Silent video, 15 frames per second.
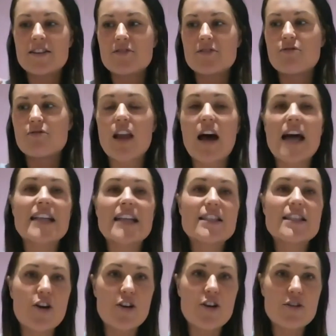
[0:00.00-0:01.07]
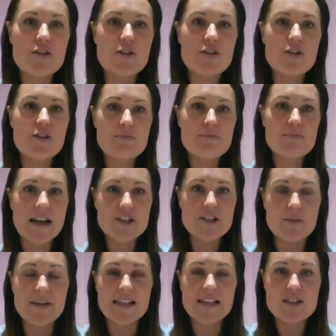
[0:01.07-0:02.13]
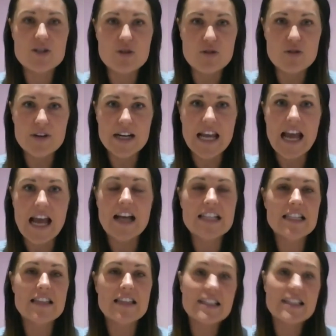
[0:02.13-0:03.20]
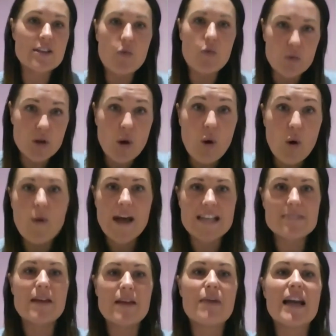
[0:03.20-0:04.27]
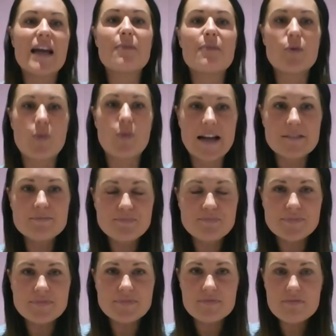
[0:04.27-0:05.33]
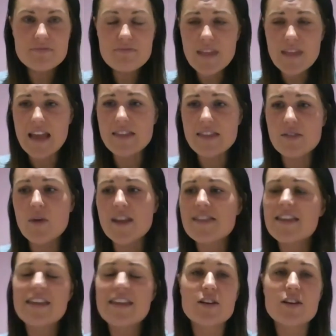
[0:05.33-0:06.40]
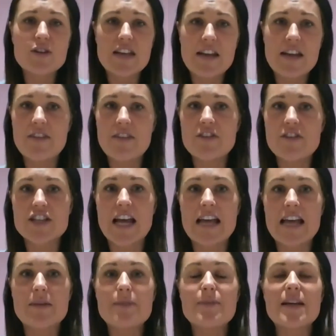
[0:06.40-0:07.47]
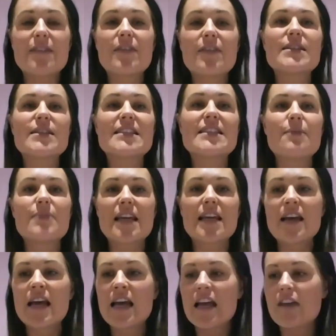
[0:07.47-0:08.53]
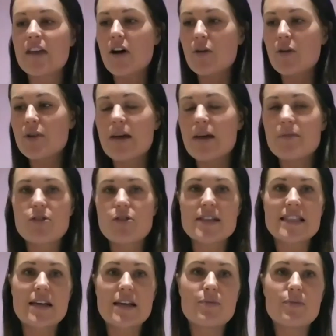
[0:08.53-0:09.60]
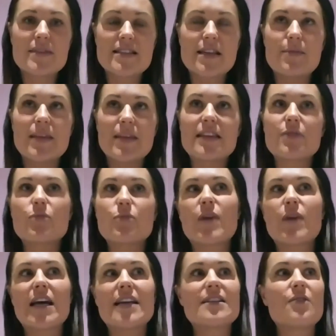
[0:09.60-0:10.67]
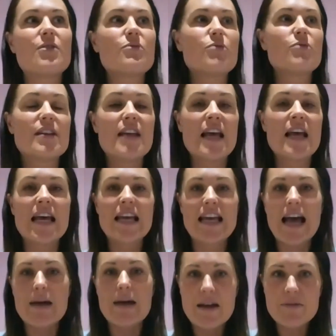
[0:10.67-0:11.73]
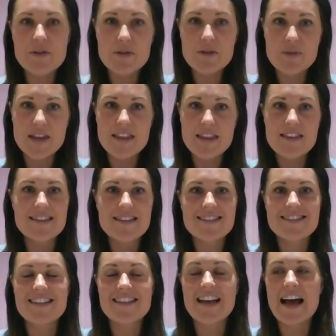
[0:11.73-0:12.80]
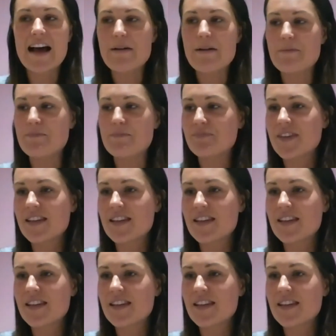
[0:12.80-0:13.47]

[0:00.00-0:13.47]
relied so much on my story and I, that's will always be my number one and the one thing that could never ever shake me. But if there was something, if I would come across some something that where someone would come at me with, um,